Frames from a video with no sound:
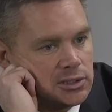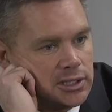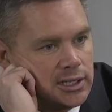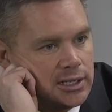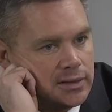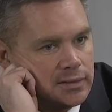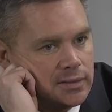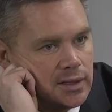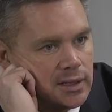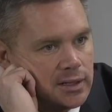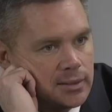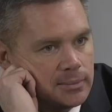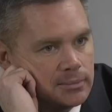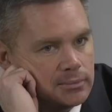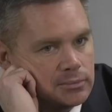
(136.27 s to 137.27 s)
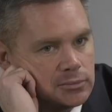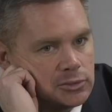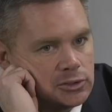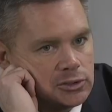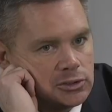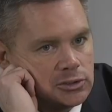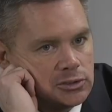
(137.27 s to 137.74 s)
And,
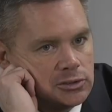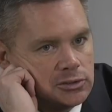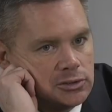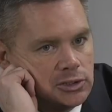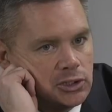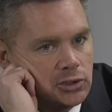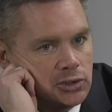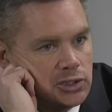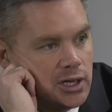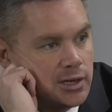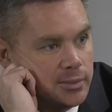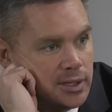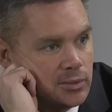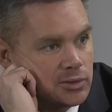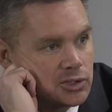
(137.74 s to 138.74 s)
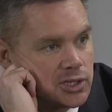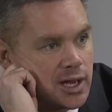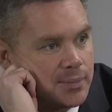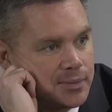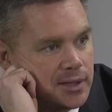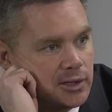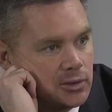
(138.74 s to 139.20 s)
you got to be able to
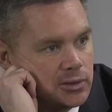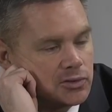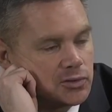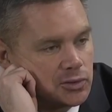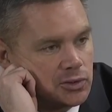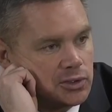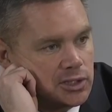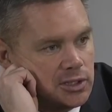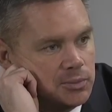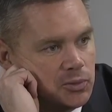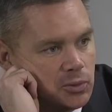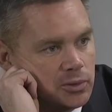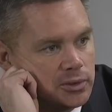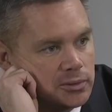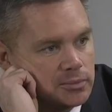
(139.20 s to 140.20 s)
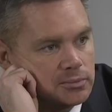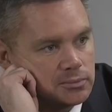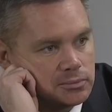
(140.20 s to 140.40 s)
stop that or else they're going to keep doing it.